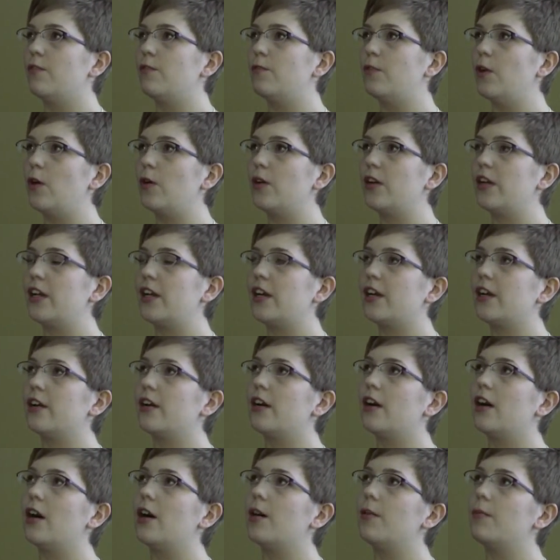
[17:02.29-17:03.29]

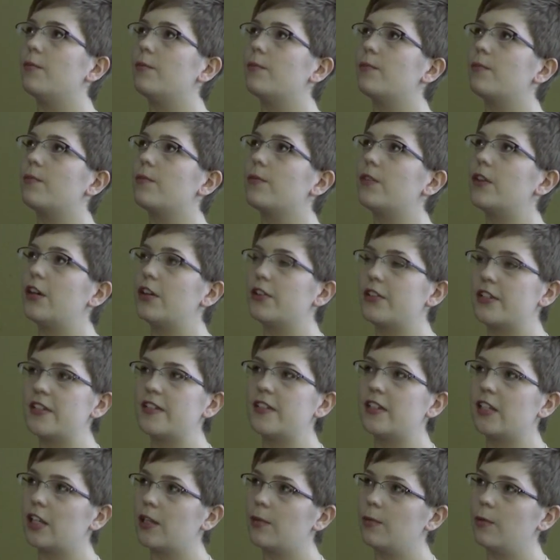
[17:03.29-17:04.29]
voting, um, the
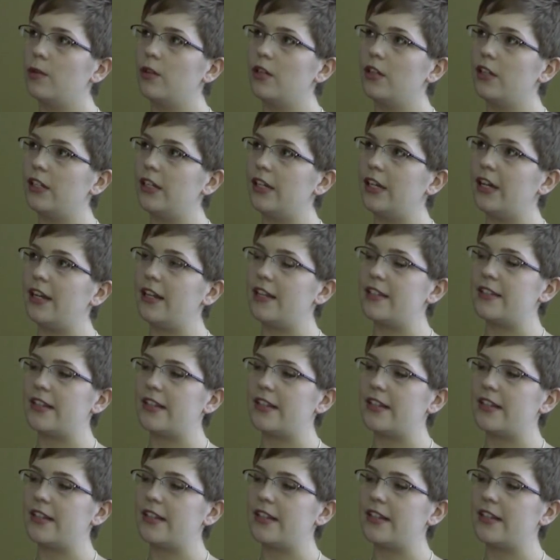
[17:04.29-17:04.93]
autistic community and